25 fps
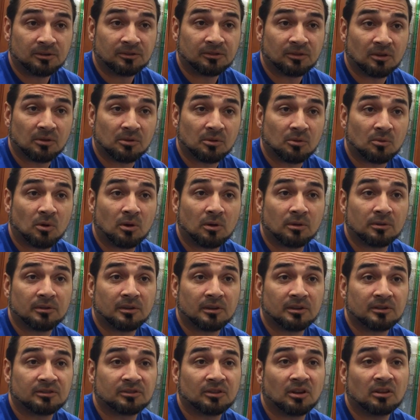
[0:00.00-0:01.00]
So
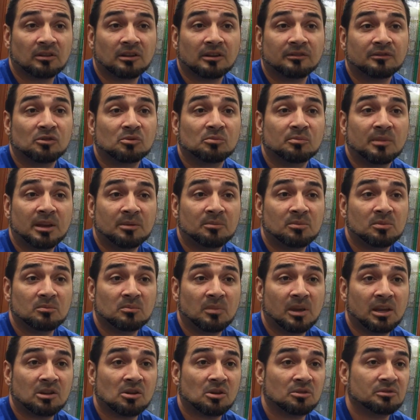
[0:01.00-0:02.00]
the salt level
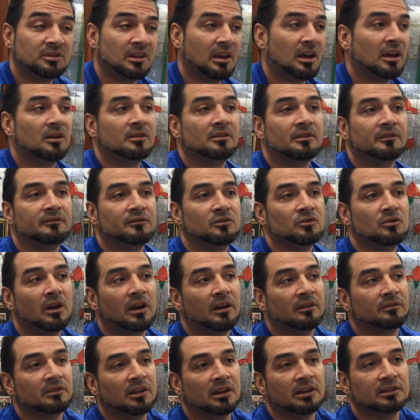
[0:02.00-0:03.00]
may go down if you
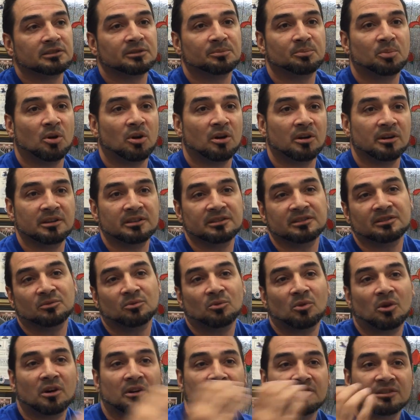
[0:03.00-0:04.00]
have lots of parties
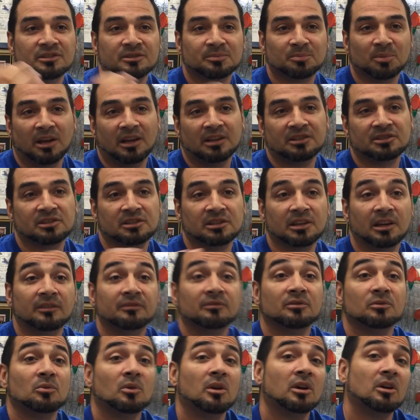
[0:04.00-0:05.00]
and water splashing
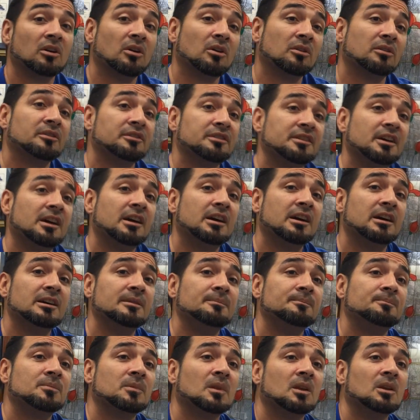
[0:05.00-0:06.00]
everywhere all the
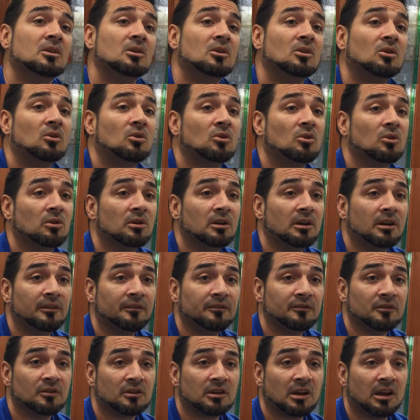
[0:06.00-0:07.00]
time, or
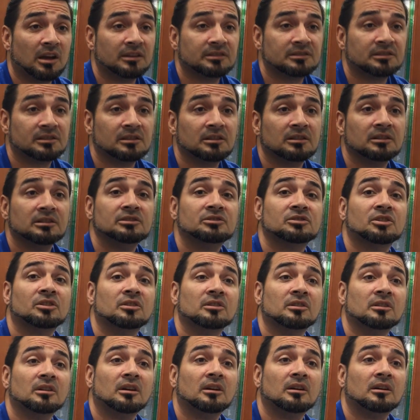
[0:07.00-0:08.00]
if you're constantly
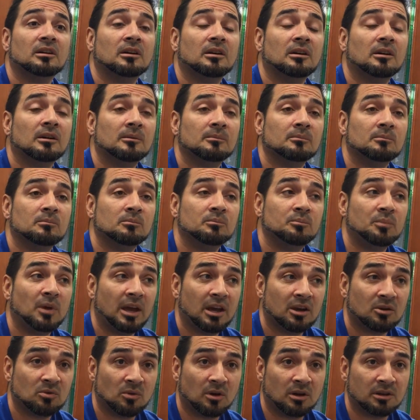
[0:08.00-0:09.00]

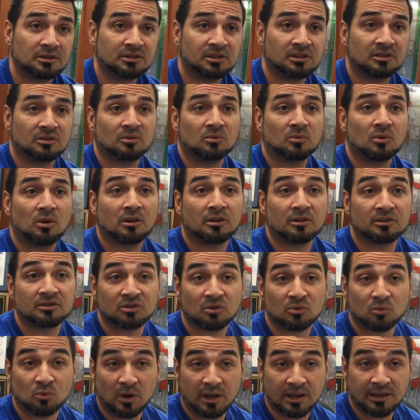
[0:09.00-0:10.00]
backwashing the water
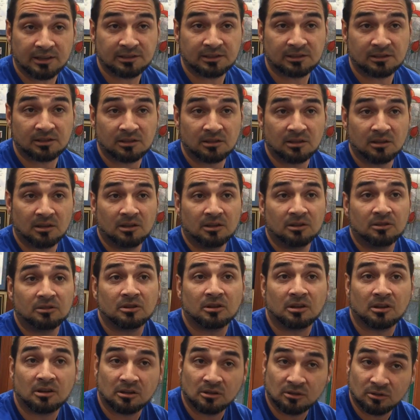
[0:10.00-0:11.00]
to waste,
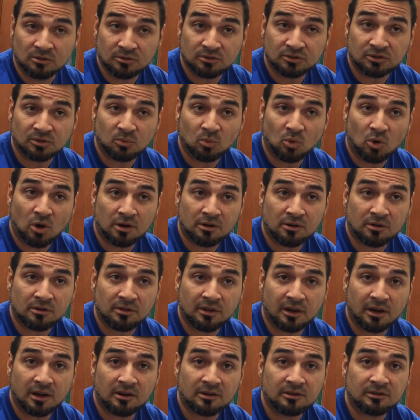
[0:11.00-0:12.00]
you're going to lose some water
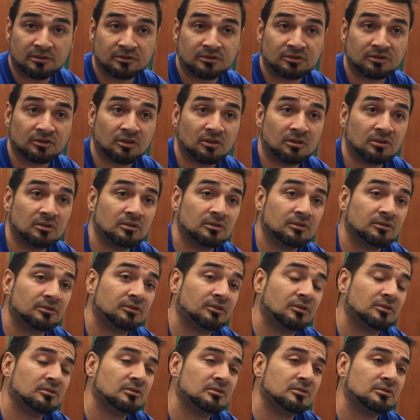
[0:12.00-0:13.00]
there. So
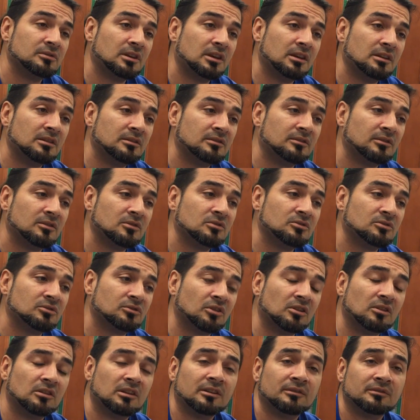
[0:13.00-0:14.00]
your
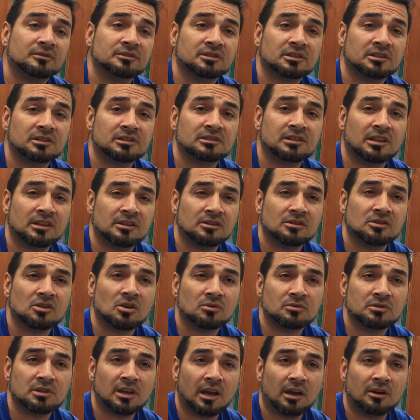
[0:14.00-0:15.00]
salt level is going to tend to
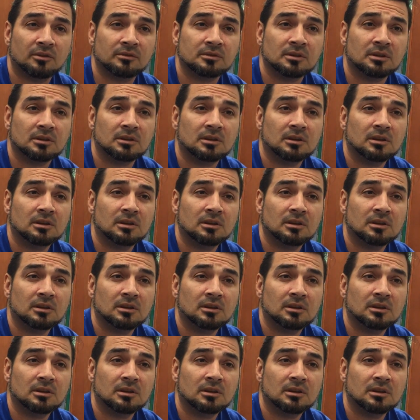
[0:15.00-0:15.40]
go down.